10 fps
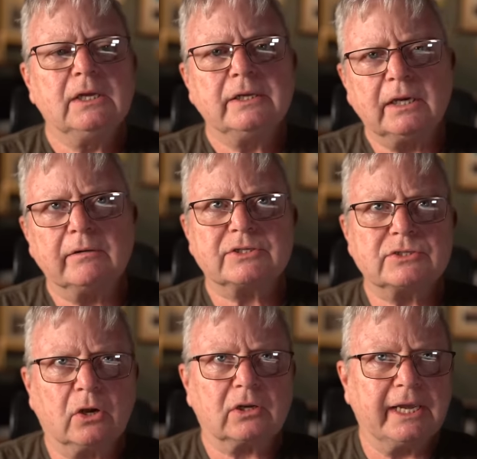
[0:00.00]
No, it's
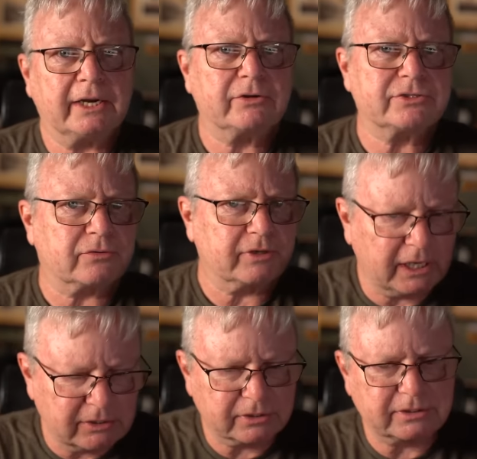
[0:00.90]
not Land Cruiser three
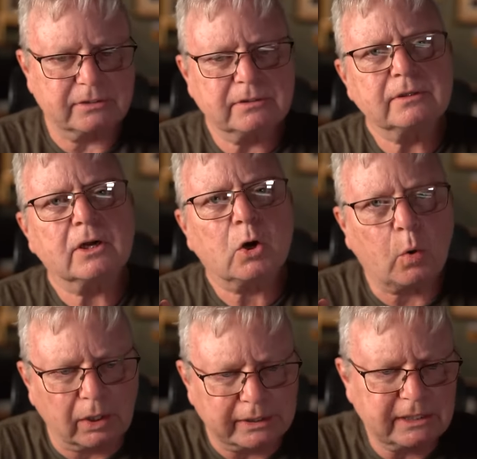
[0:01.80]
hundred
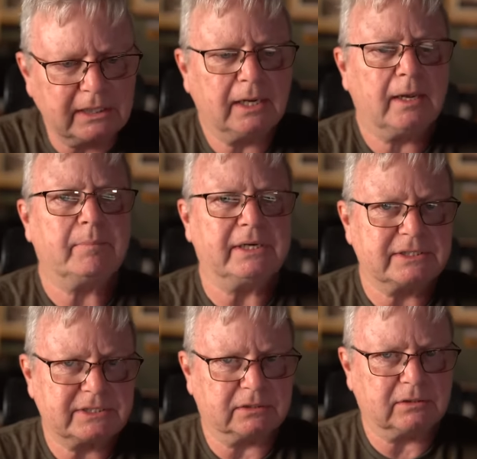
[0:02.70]
quality, but it's
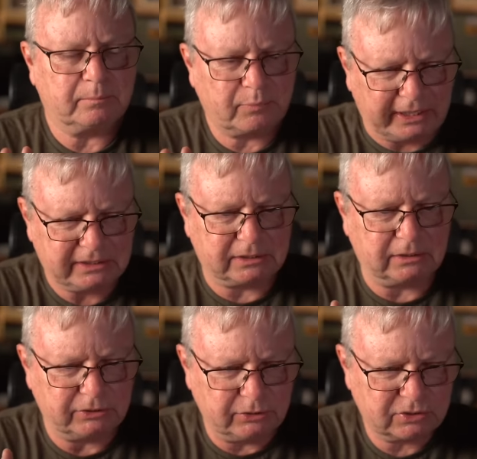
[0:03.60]
still practical
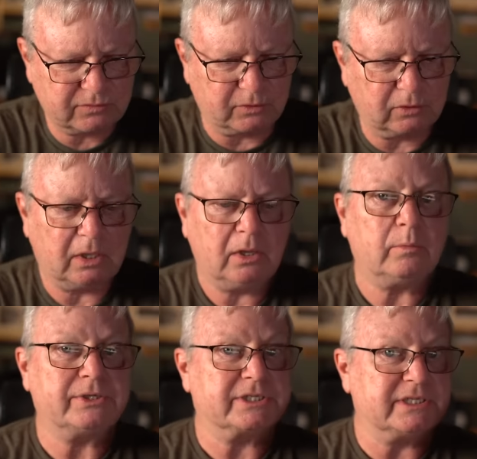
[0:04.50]
and useful,
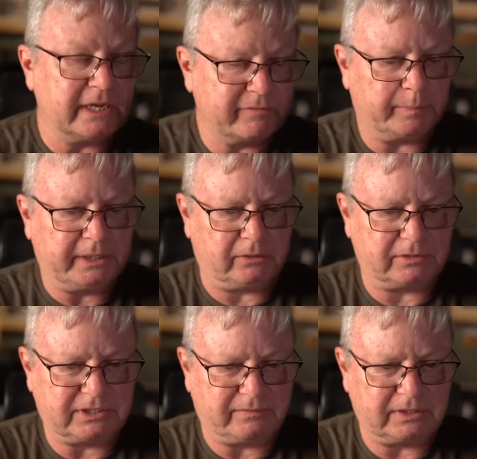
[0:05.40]
which it's never been on a
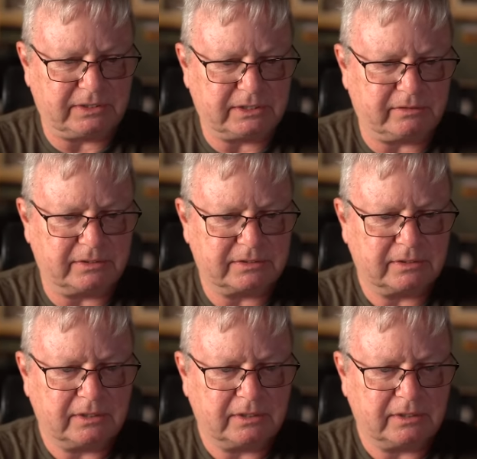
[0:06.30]
seventy series.